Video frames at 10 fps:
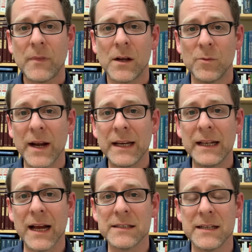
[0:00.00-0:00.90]

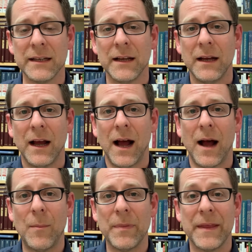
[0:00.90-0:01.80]
recognizing
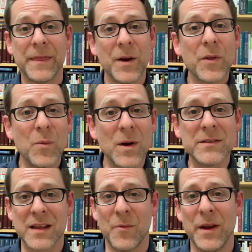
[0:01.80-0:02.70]
that they're the
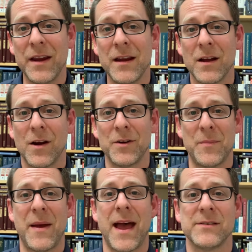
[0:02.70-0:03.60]
ones that we are to
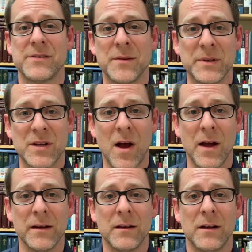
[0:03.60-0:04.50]
pass the
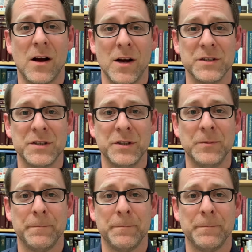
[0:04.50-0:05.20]
baton on to.